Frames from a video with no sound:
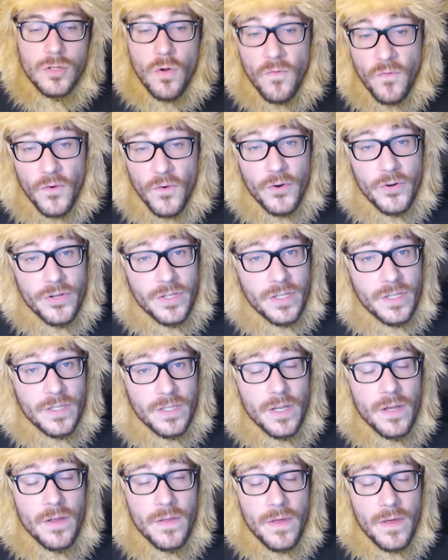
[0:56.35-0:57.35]
So
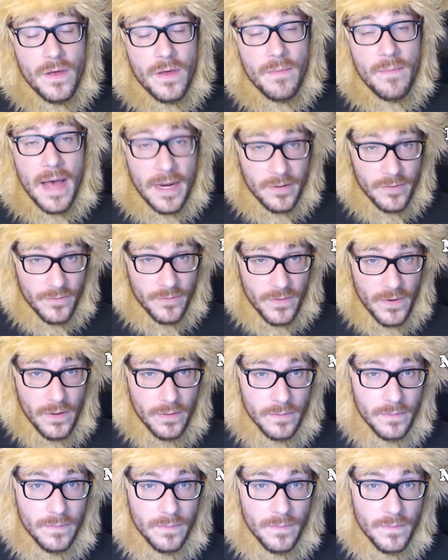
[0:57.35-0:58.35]
first, the
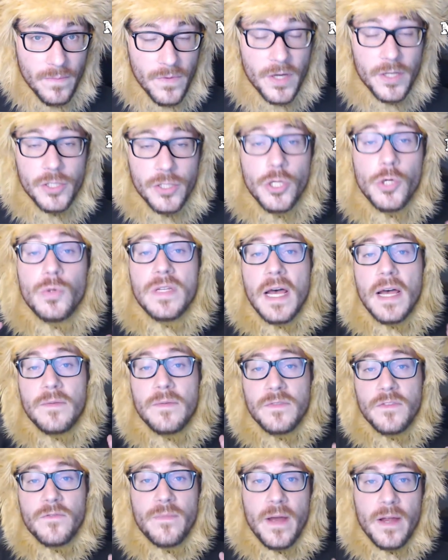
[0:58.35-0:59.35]
microphone. There are two
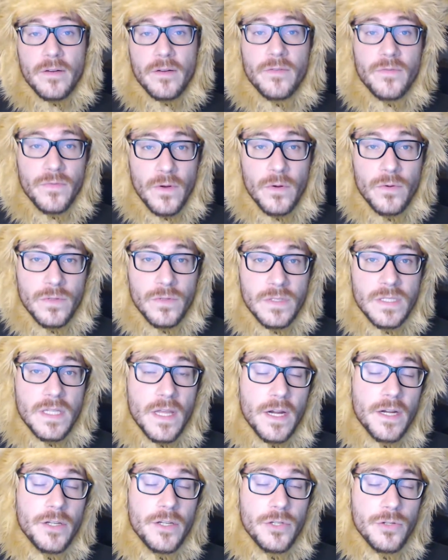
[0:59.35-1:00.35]
types of microphones
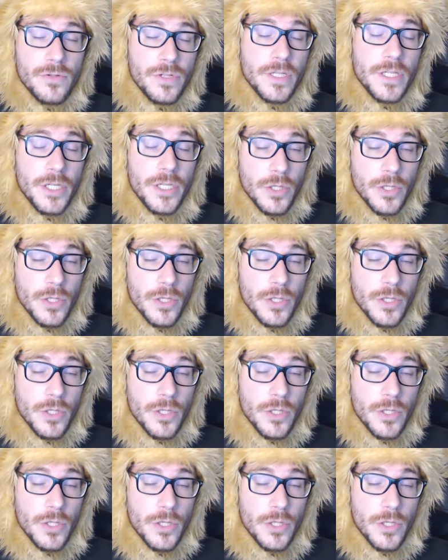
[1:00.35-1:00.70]
that are usually